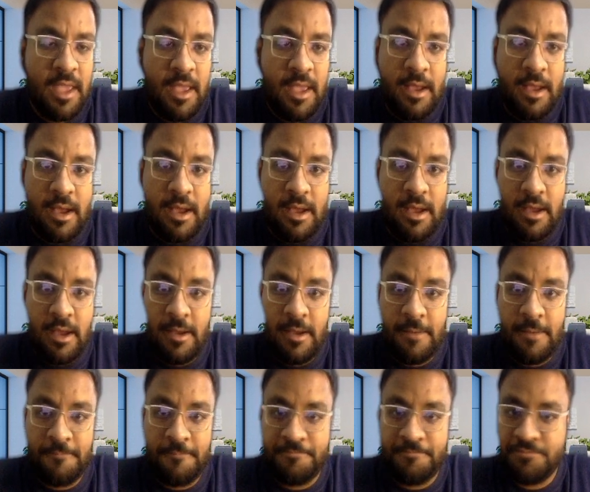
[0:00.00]

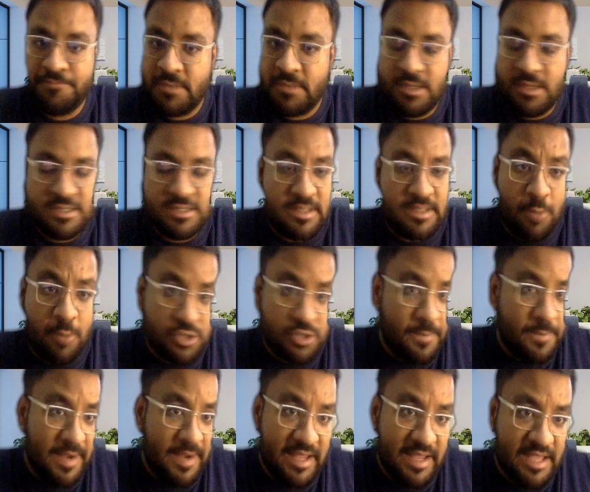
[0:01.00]
some
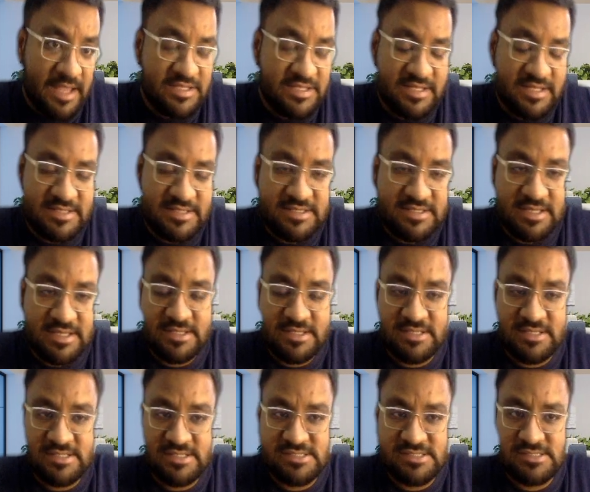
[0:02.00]
orthopedic injuries
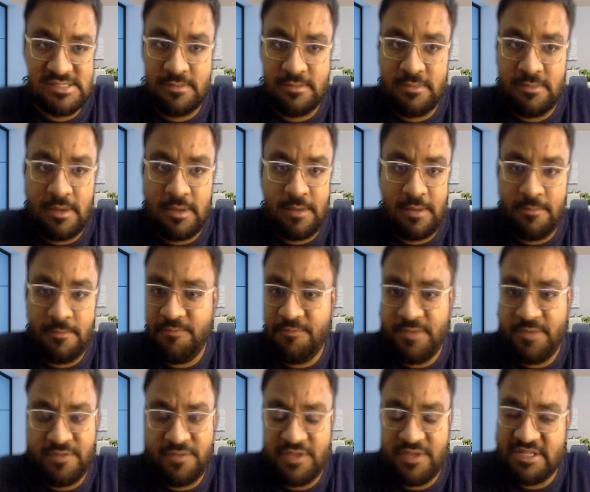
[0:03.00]

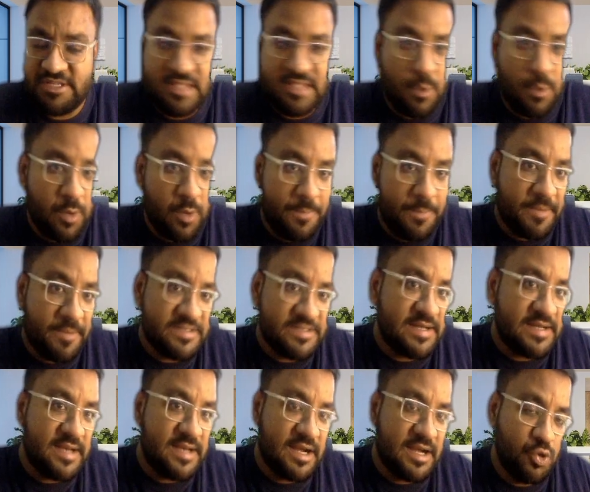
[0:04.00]
with which they would be
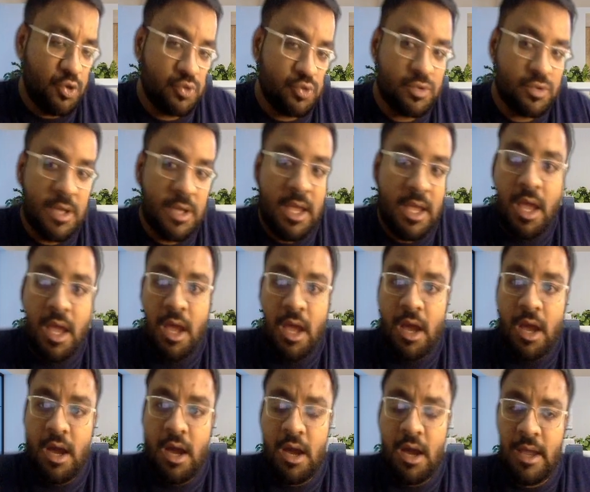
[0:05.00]
presenting to you,
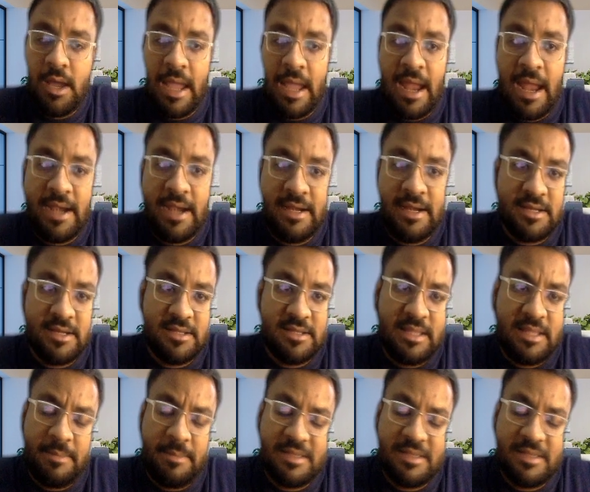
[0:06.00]
and they may